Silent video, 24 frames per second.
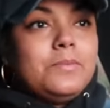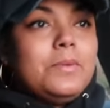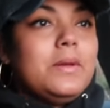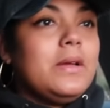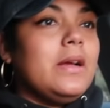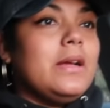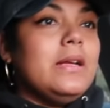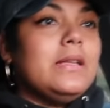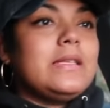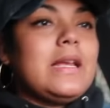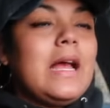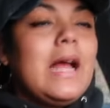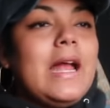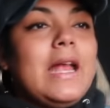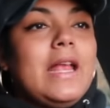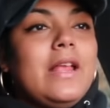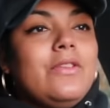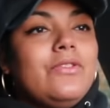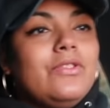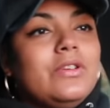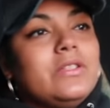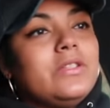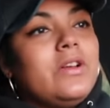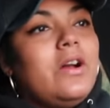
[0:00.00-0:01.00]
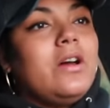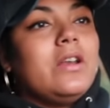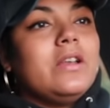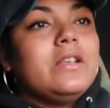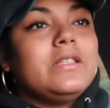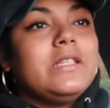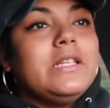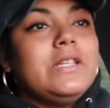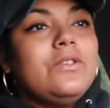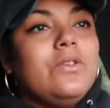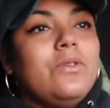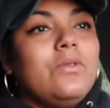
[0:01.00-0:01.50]
because I just
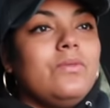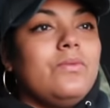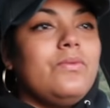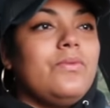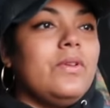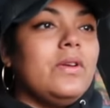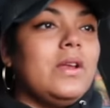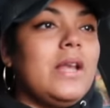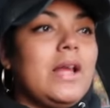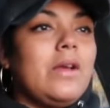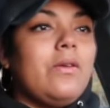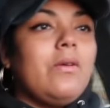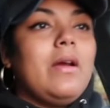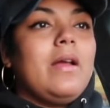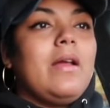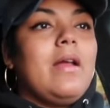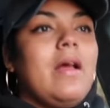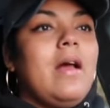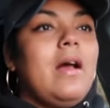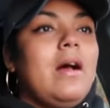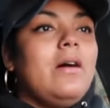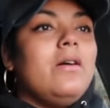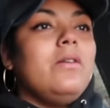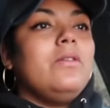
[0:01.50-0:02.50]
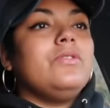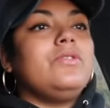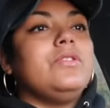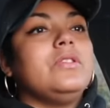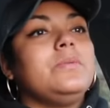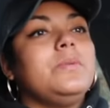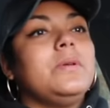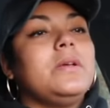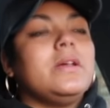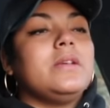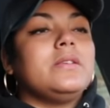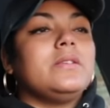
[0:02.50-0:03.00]
honestly don't feel like going out,
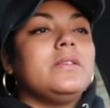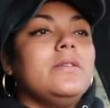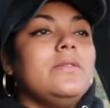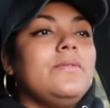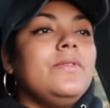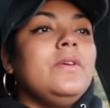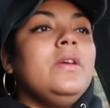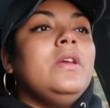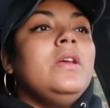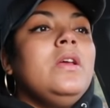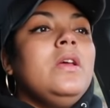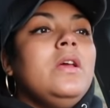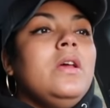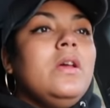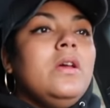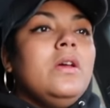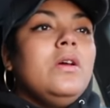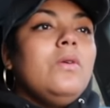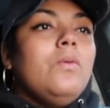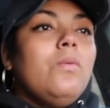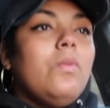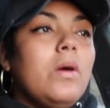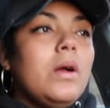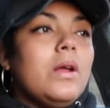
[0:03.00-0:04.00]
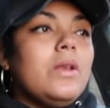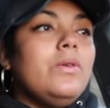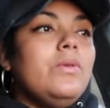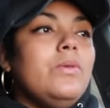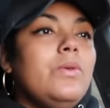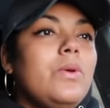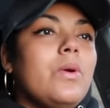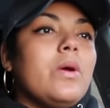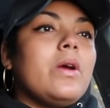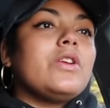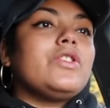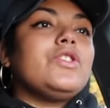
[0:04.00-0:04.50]
just because of 1, New
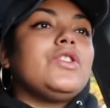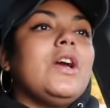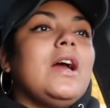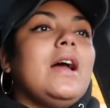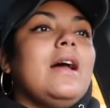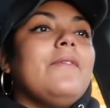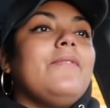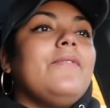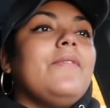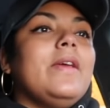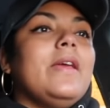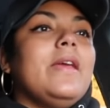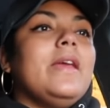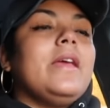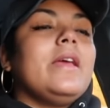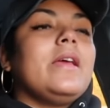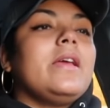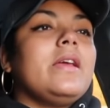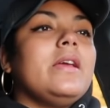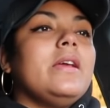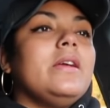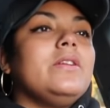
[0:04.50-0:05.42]
York traffic,